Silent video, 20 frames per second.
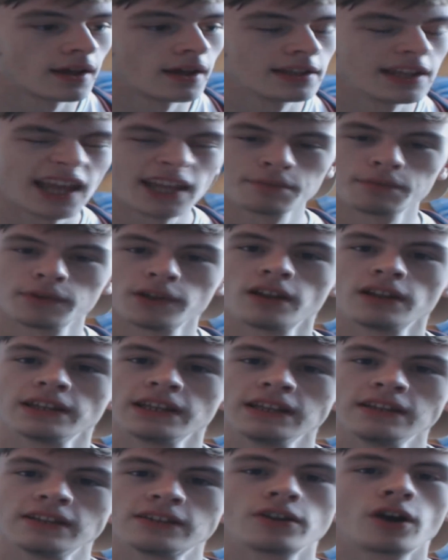And last but not
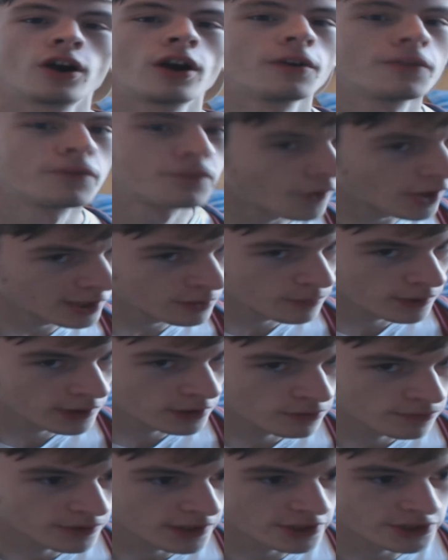least, our final
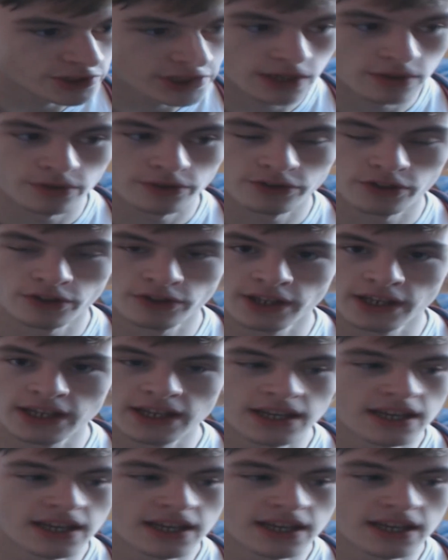winner for the Shoutout Sunday